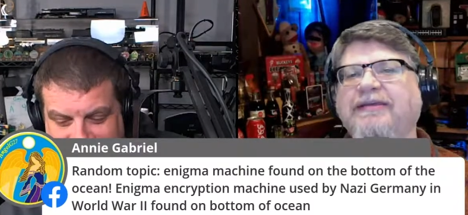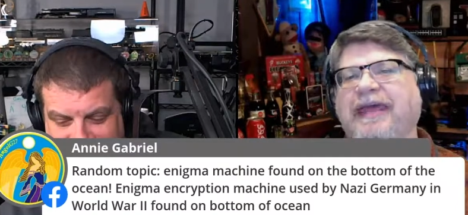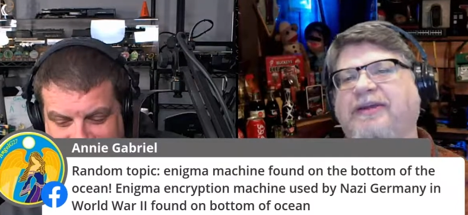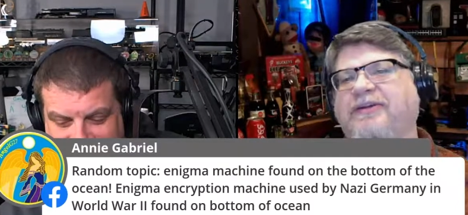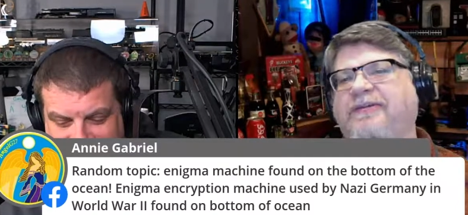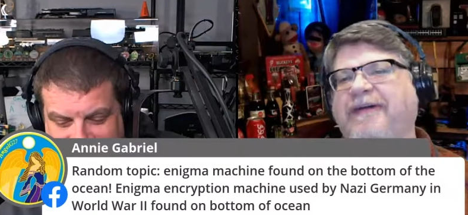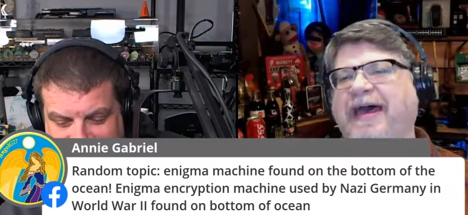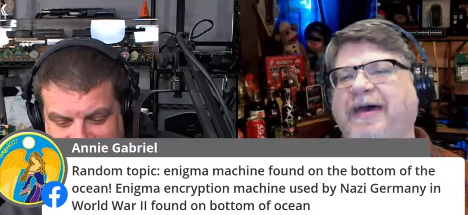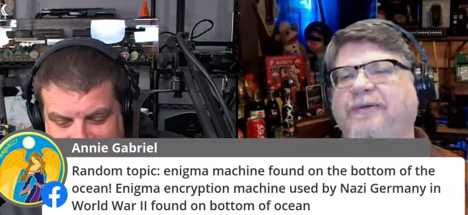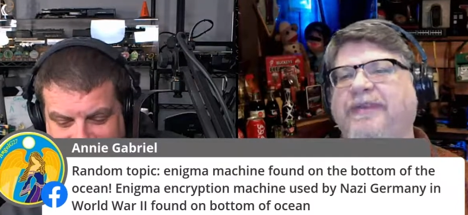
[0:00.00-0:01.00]
Speaker 1: dash
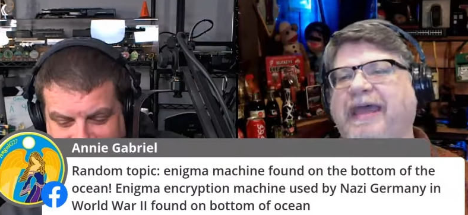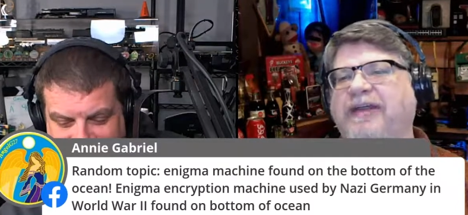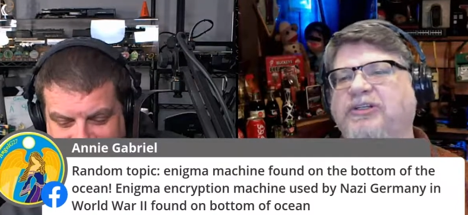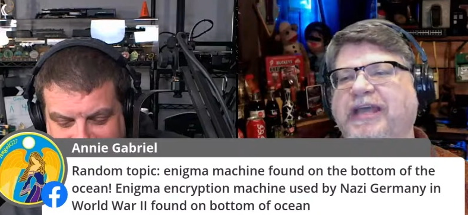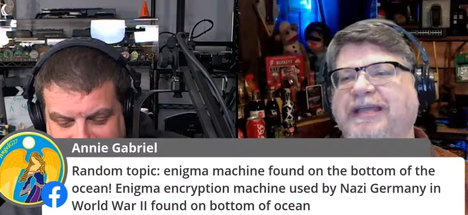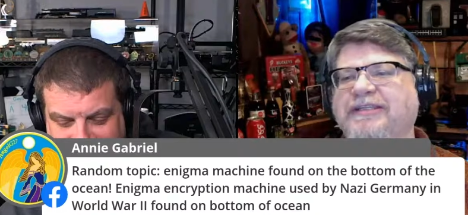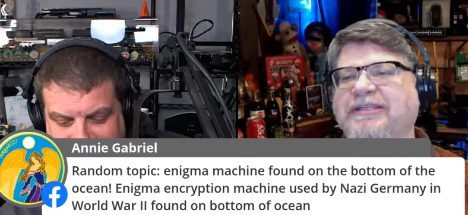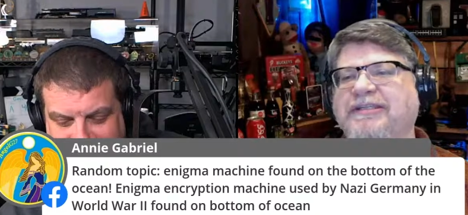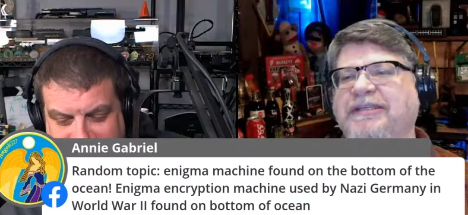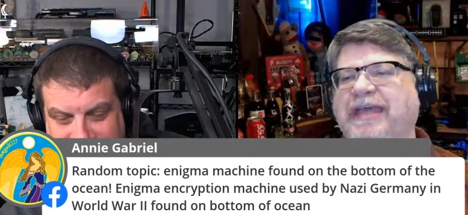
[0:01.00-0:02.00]
found dash
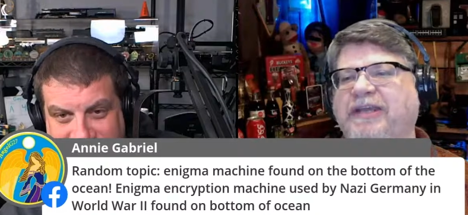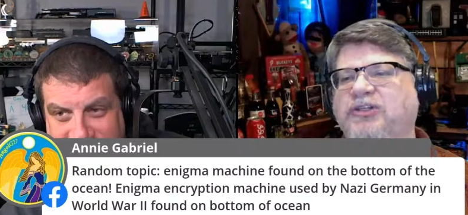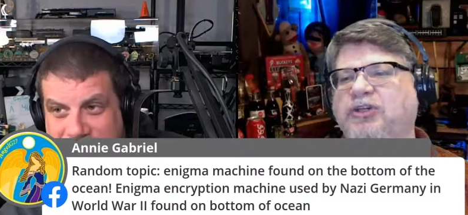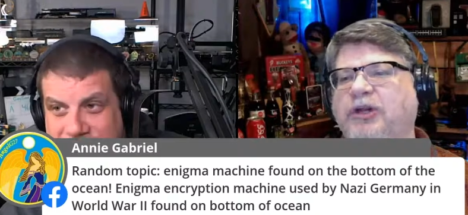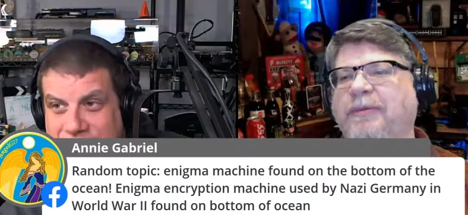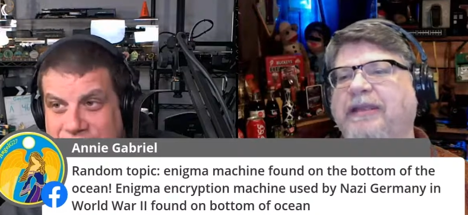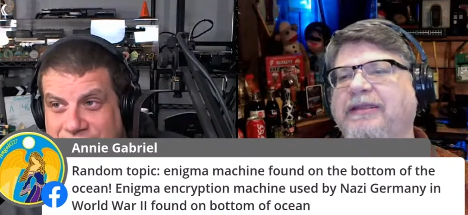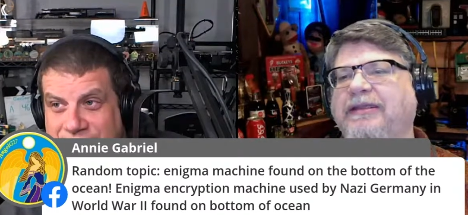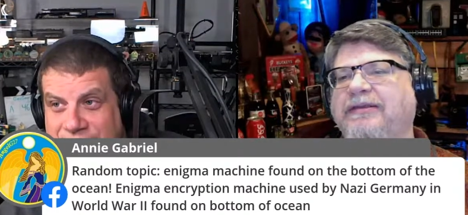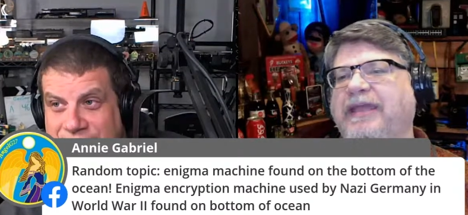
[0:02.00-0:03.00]
Nazi dash Germany
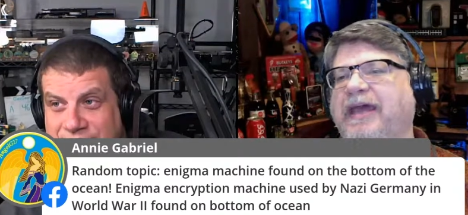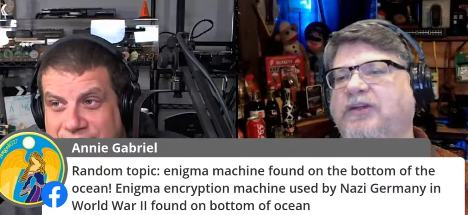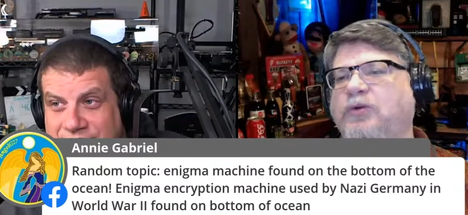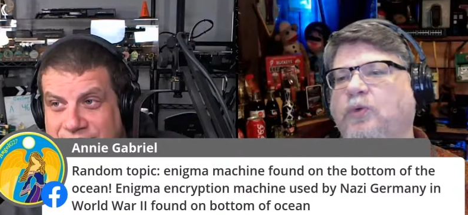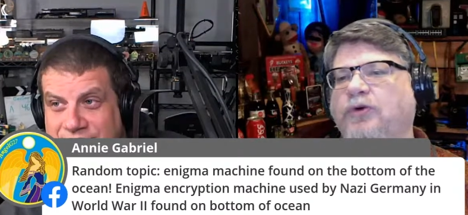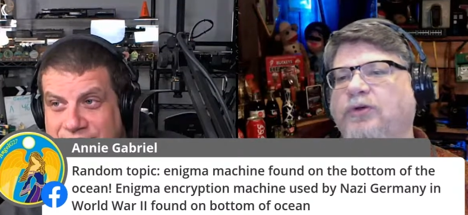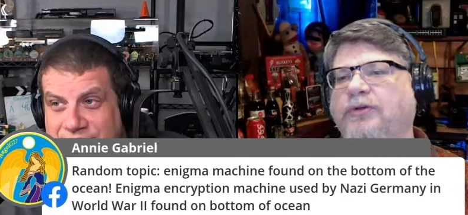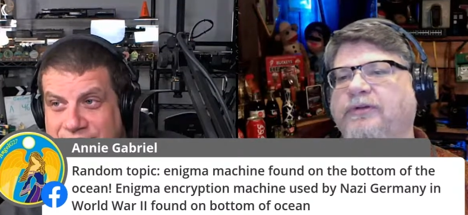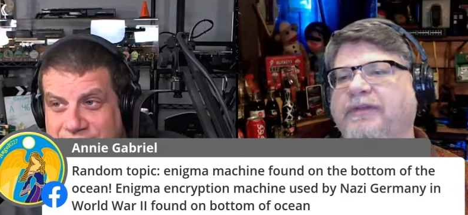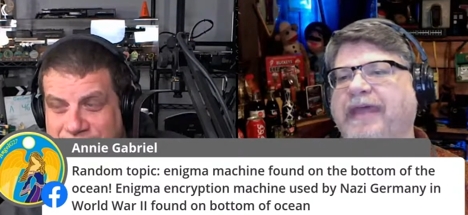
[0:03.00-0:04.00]
dash
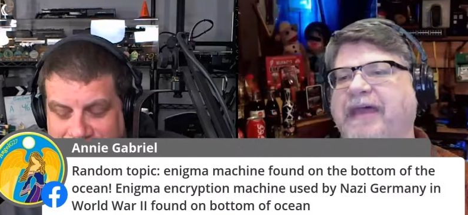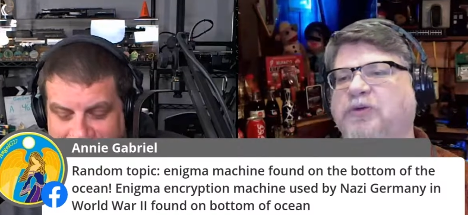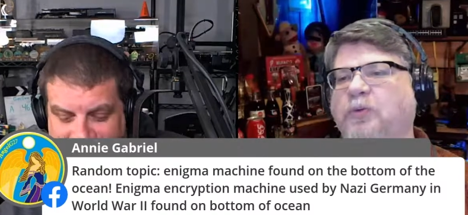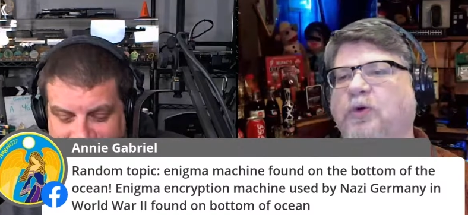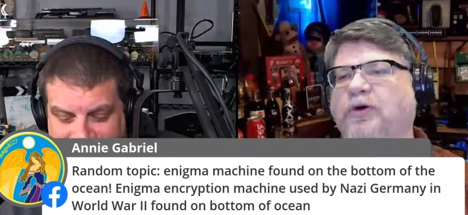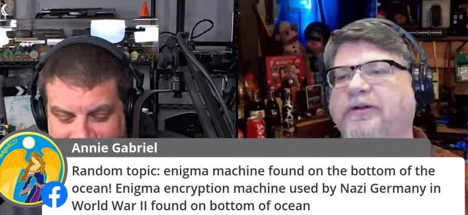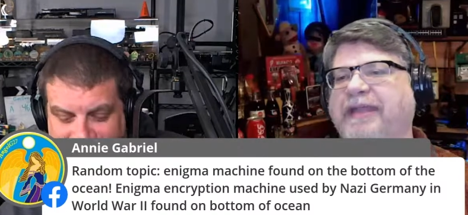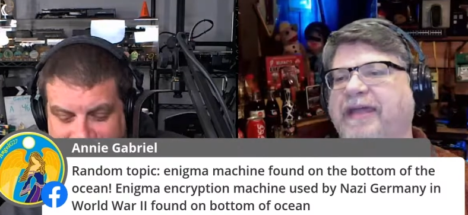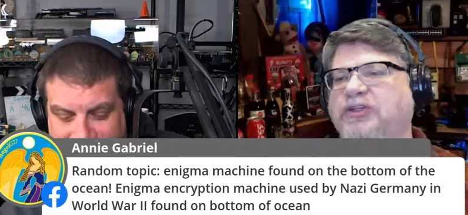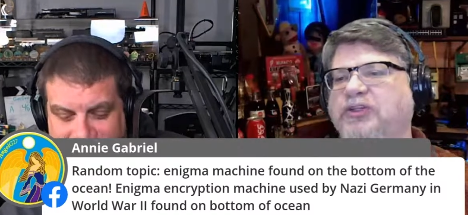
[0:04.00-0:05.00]
world dash war
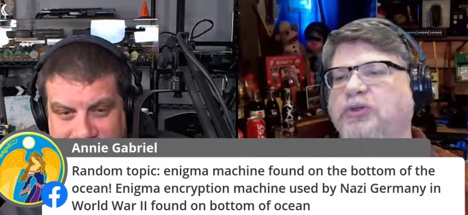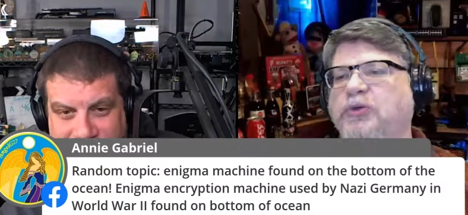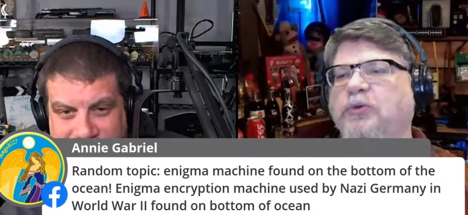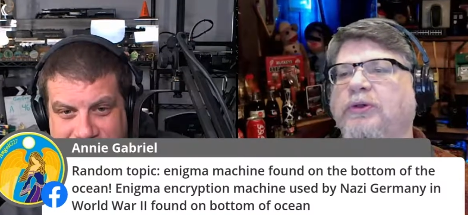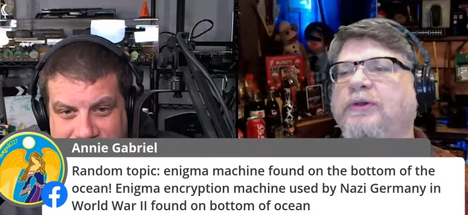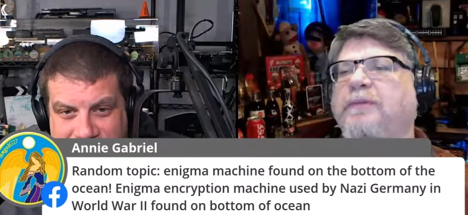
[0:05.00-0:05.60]
dash two